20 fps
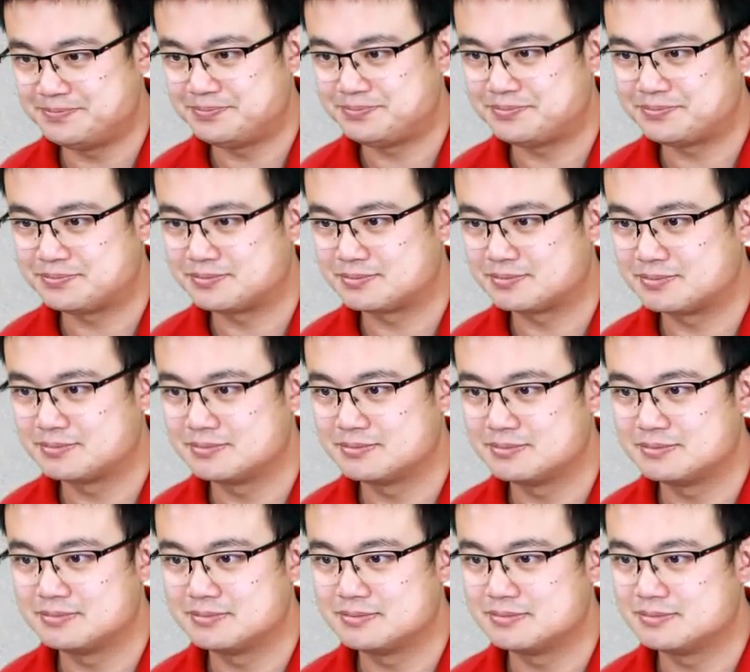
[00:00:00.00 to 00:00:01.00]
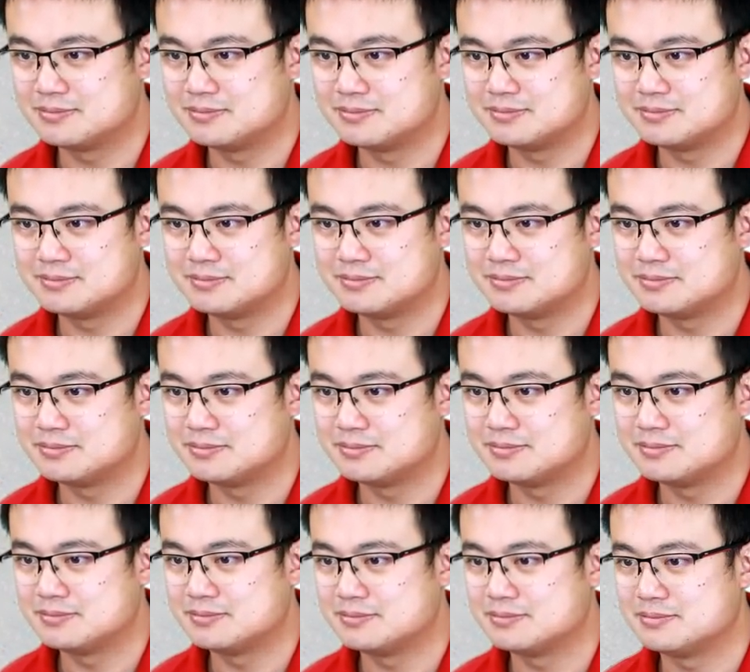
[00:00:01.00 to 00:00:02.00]

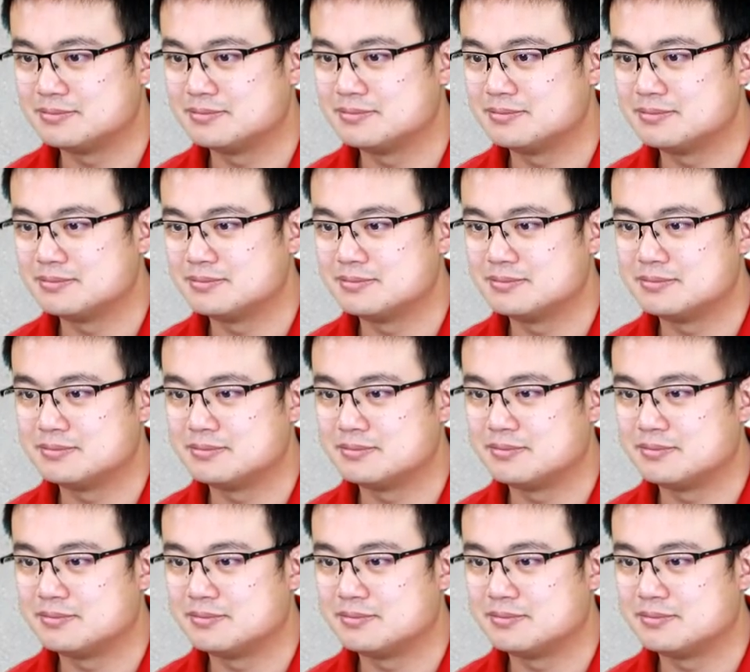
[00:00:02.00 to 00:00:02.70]
No one is speaking in this clip.